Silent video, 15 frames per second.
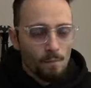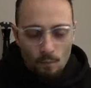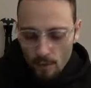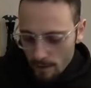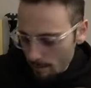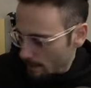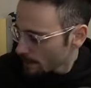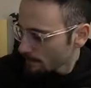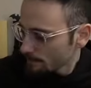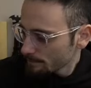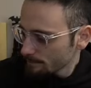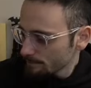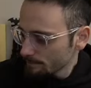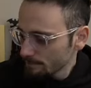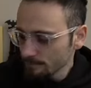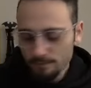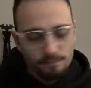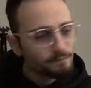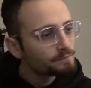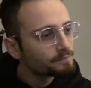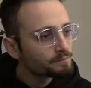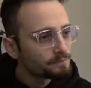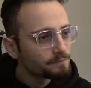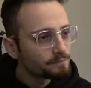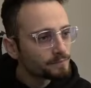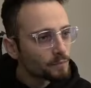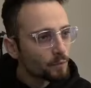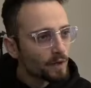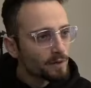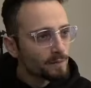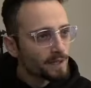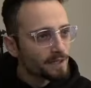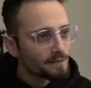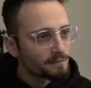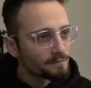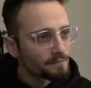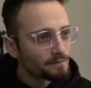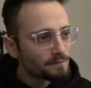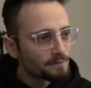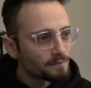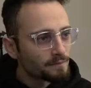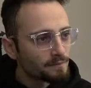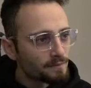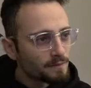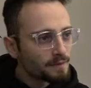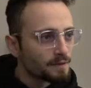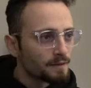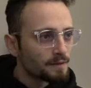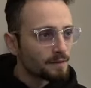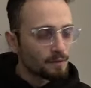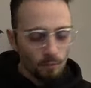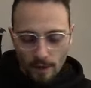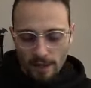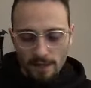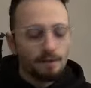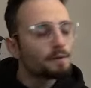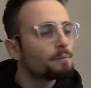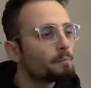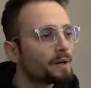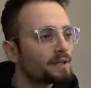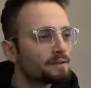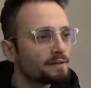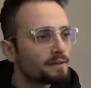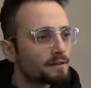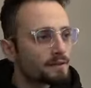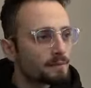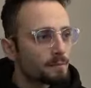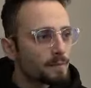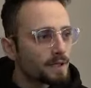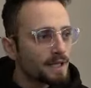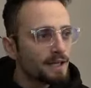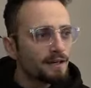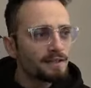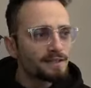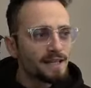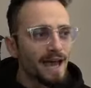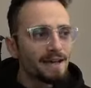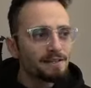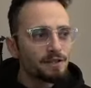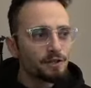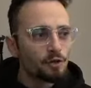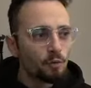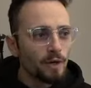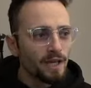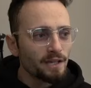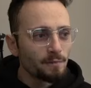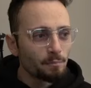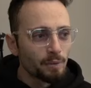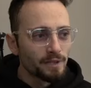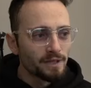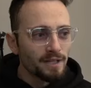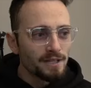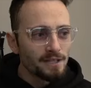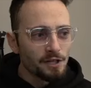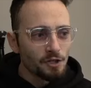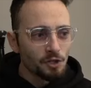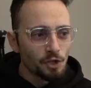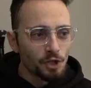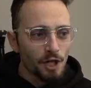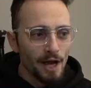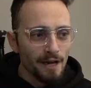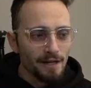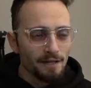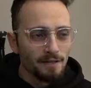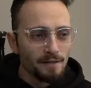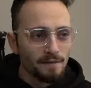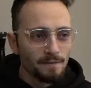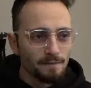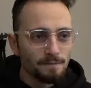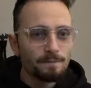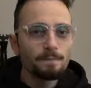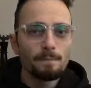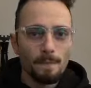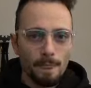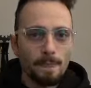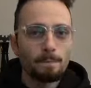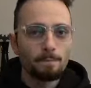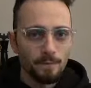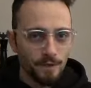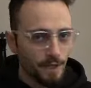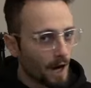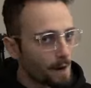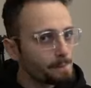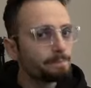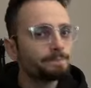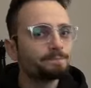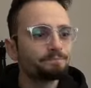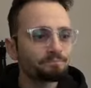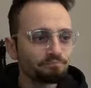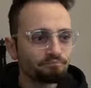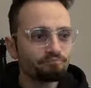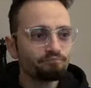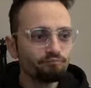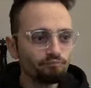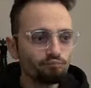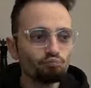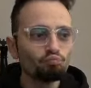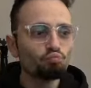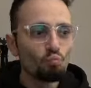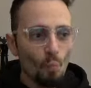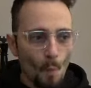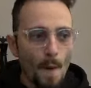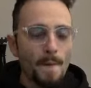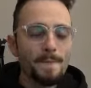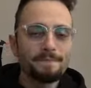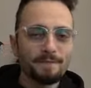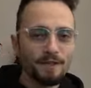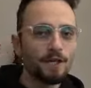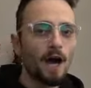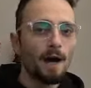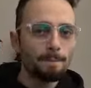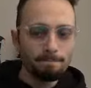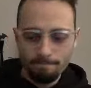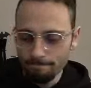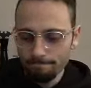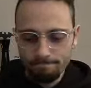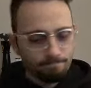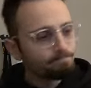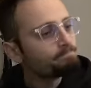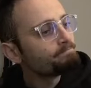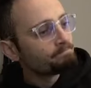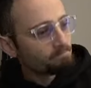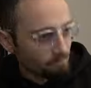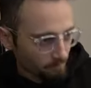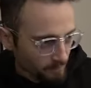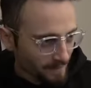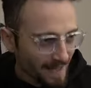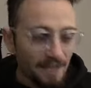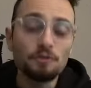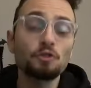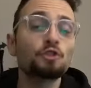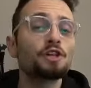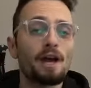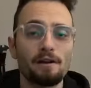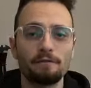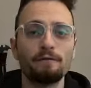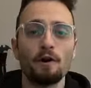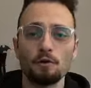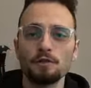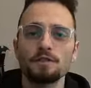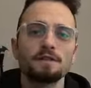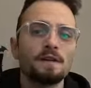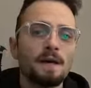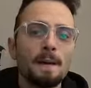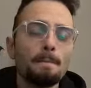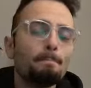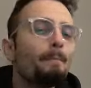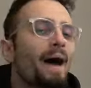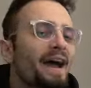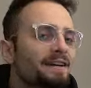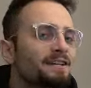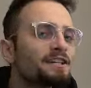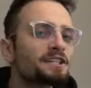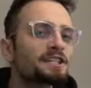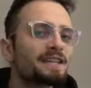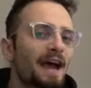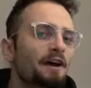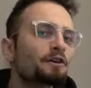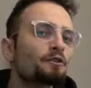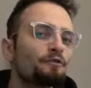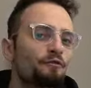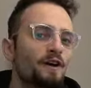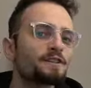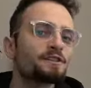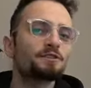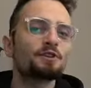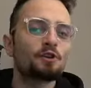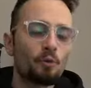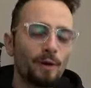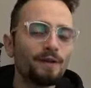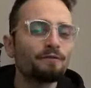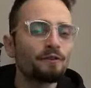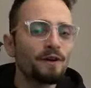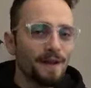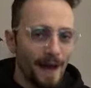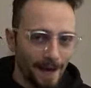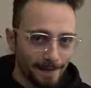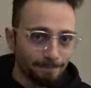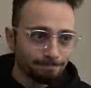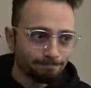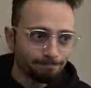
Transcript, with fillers: Wait a minute. Wait a minute. Wait, but... he attacks a queen, but this is check. Yup. Yup. That's check, folks. Magnus sacrifices a queen for a knight.